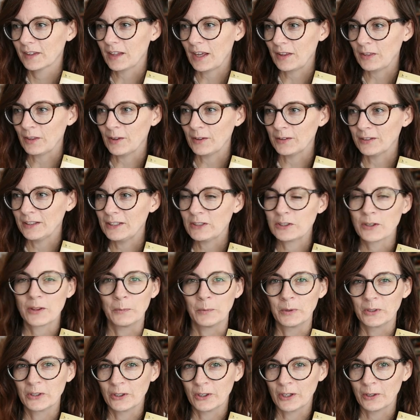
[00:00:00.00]
I thought each of
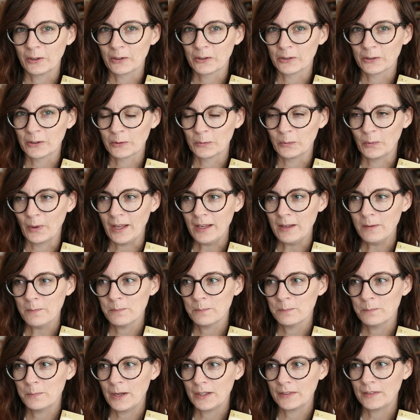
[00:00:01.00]
them would turn out a certain way,
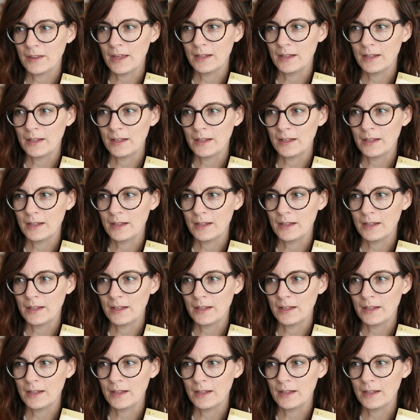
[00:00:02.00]
but